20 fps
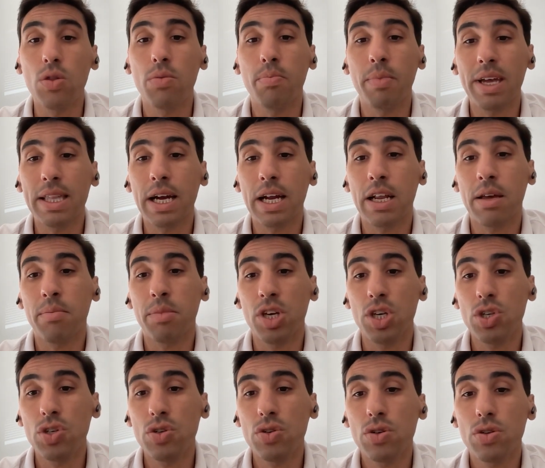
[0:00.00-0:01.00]
methane
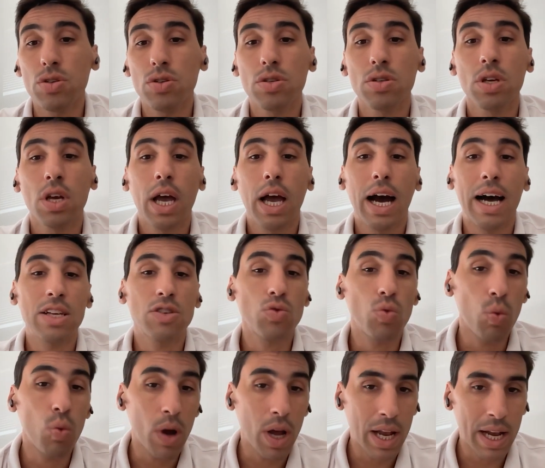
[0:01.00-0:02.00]
emissions as
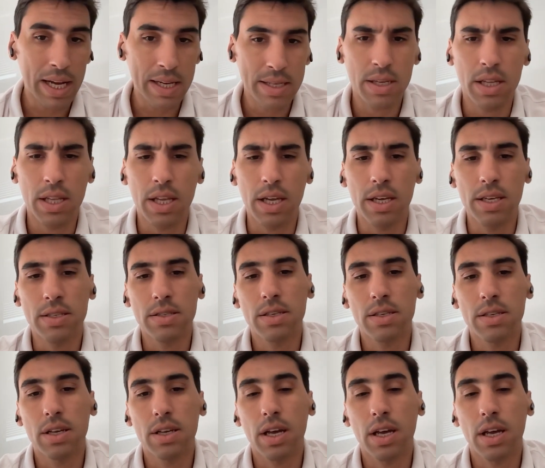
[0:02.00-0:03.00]
well as it
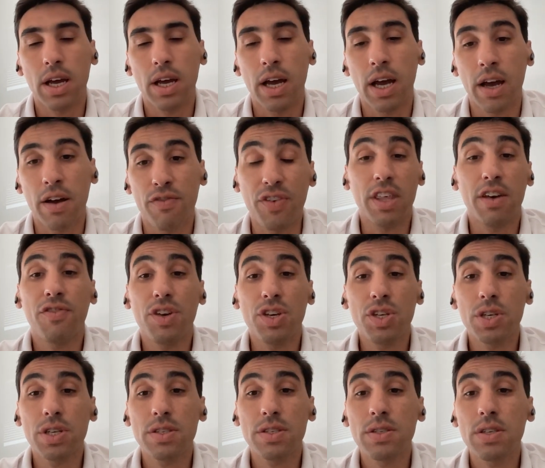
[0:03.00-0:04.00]
is uh, feed
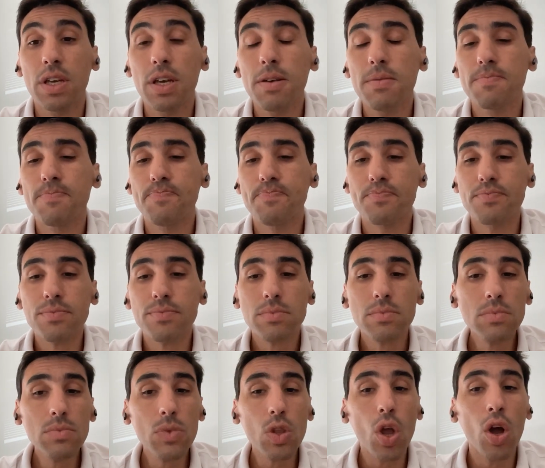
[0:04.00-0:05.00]
efficiency
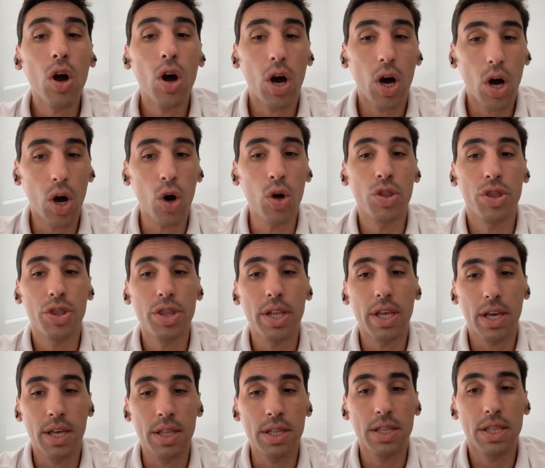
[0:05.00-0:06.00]
on
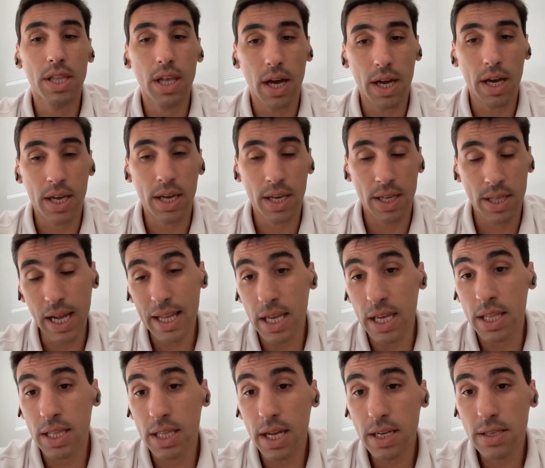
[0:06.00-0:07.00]
in in that
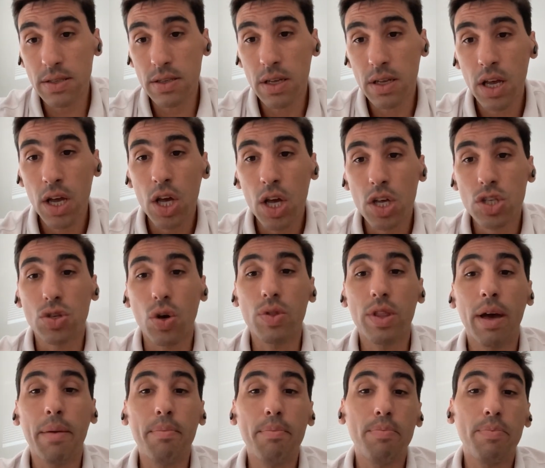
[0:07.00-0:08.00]
index. So
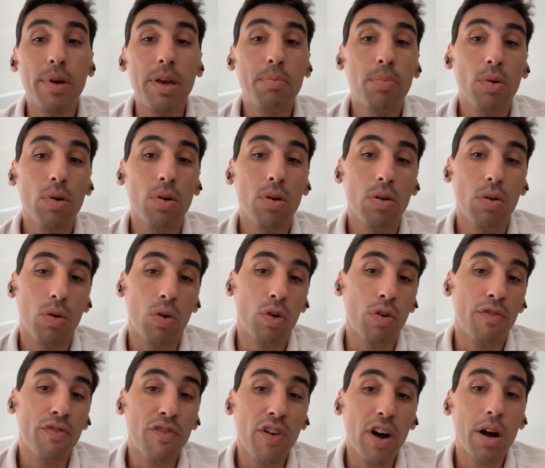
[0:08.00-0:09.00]
then people
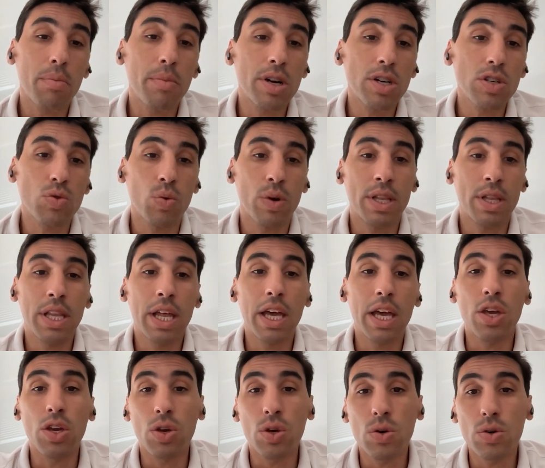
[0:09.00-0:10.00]
or farmers, when they
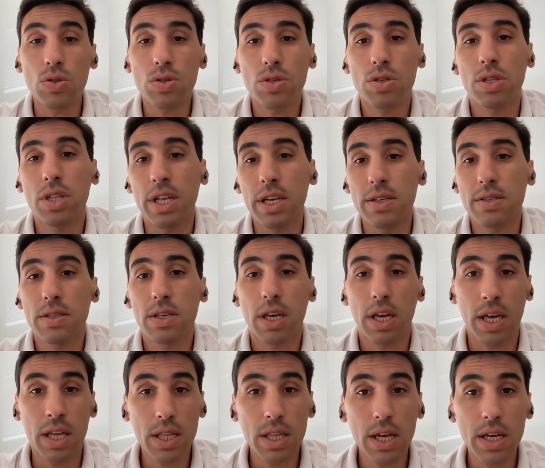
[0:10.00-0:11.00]
use this
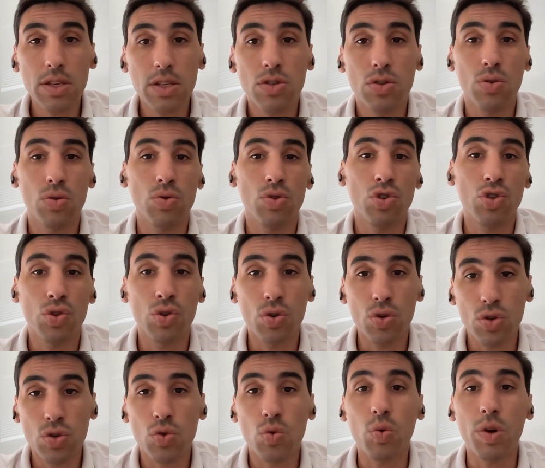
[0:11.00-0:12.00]
index to
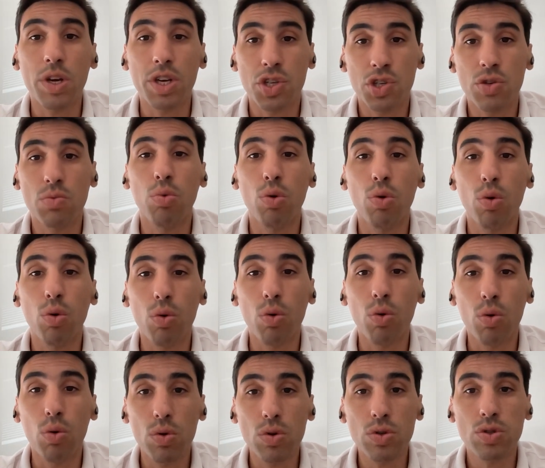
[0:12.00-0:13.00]
choose which
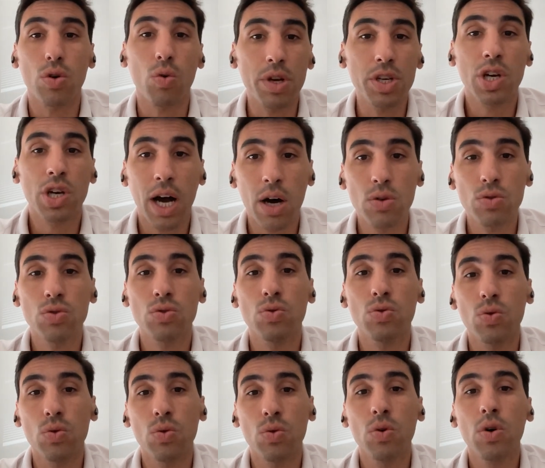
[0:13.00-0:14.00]
bulls or which cows
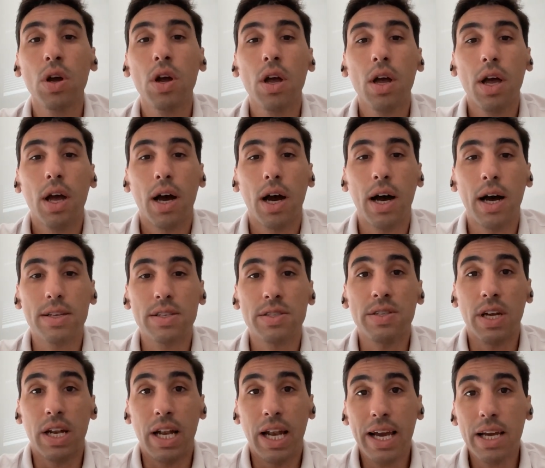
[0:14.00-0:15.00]
to uh,
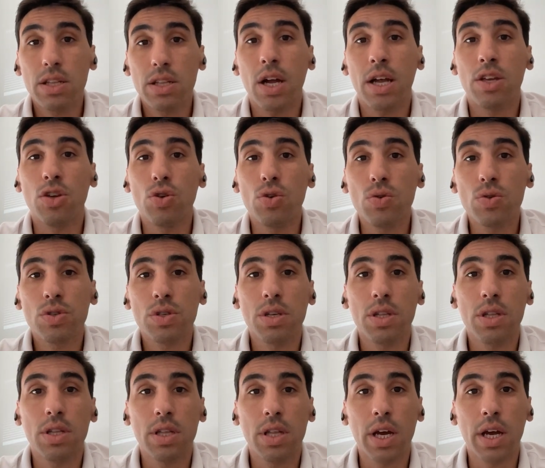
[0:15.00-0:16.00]
select and use
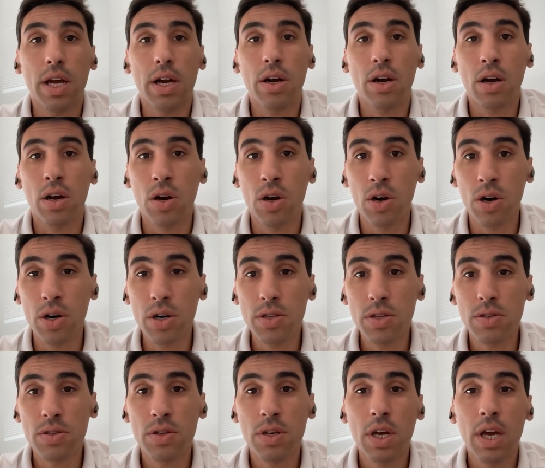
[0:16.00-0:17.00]
in their
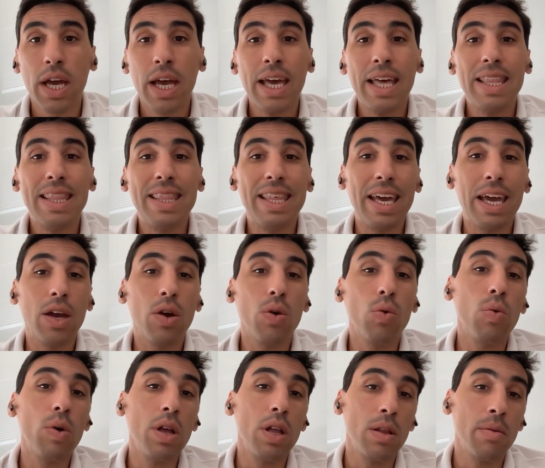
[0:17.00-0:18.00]
herds, they
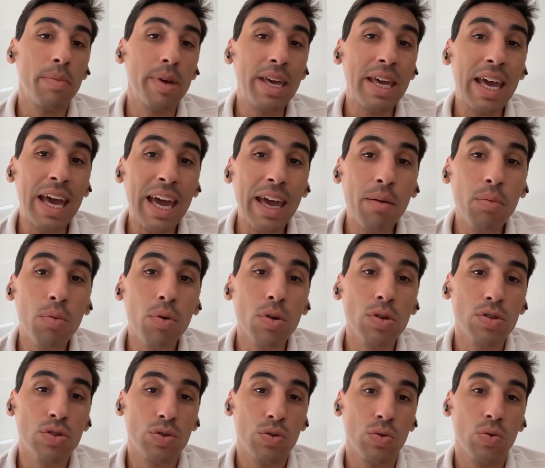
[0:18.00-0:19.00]
will be
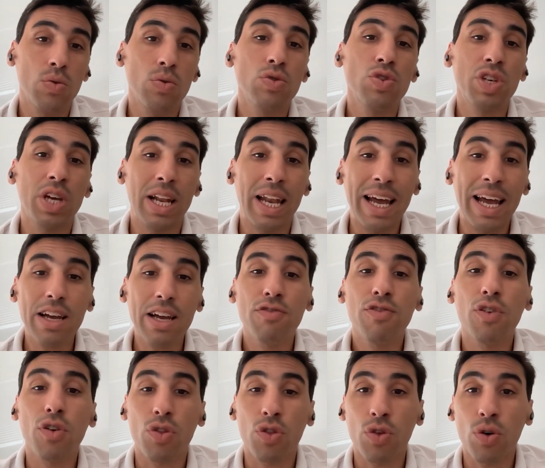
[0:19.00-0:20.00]
able to select
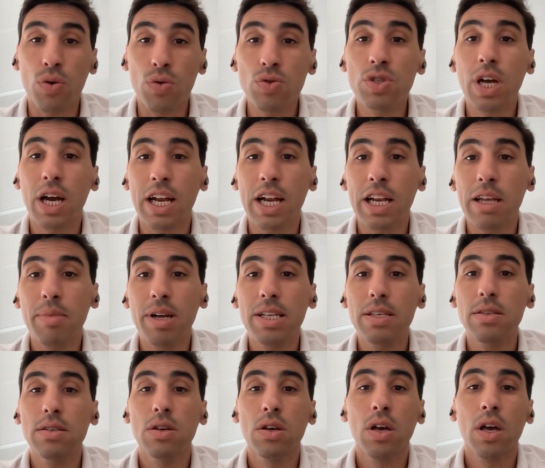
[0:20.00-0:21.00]
for those
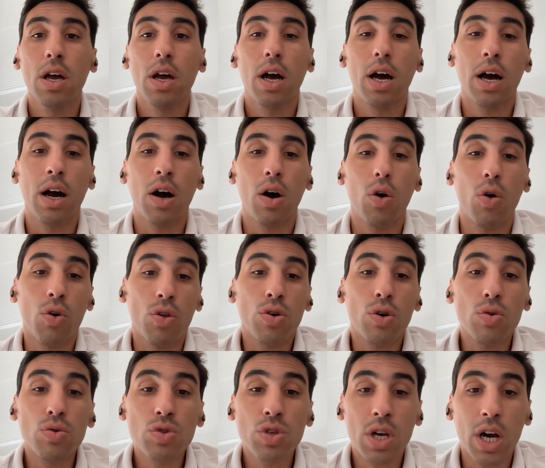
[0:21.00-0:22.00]
animals uh, or
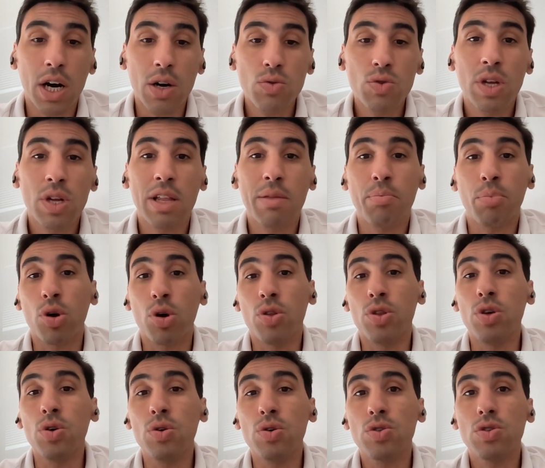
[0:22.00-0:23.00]
those cows that
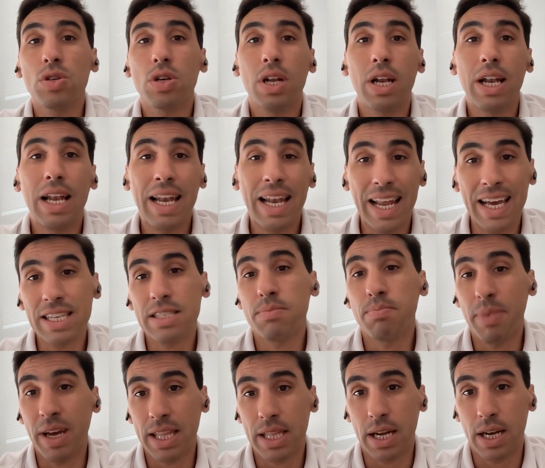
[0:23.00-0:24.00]
produce less
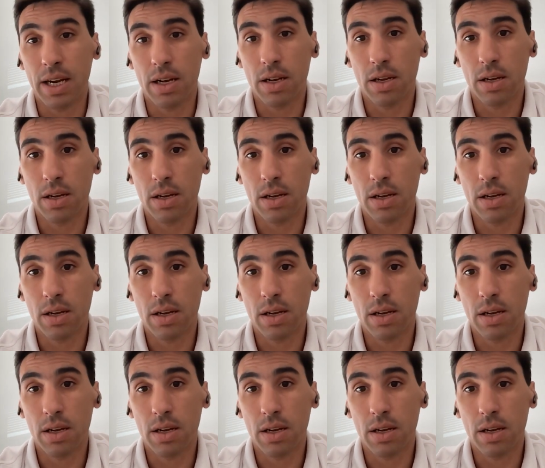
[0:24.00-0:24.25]
methane